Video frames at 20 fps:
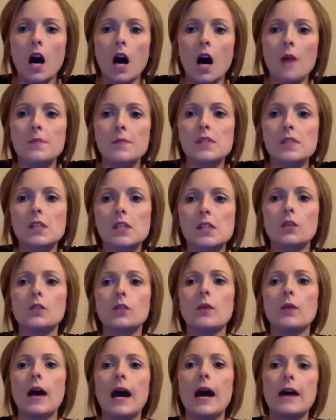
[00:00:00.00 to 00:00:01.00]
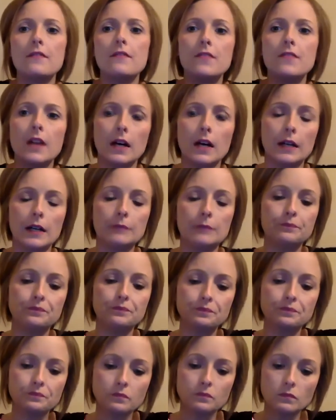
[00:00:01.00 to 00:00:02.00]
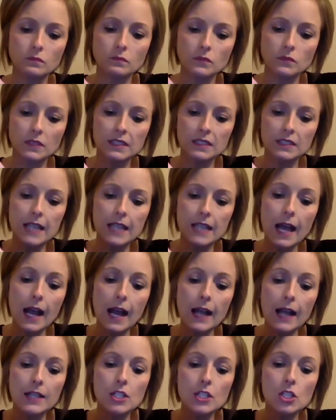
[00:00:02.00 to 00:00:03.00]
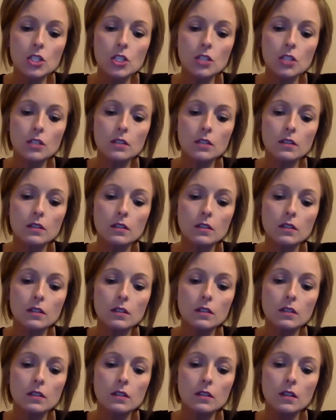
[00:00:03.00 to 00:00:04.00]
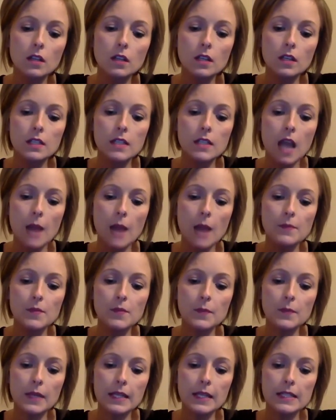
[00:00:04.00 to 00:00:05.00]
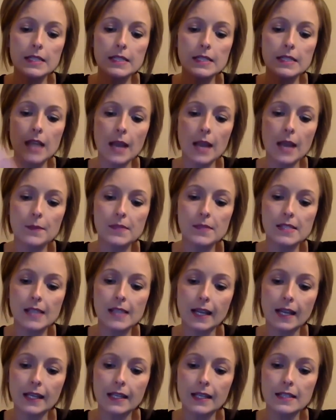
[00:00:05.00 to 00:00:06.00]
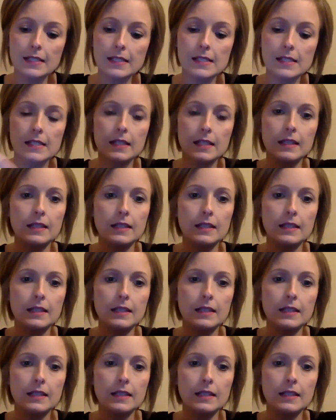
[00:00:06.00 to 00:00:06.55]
So you have the latch, timed minutes, timed seconds, and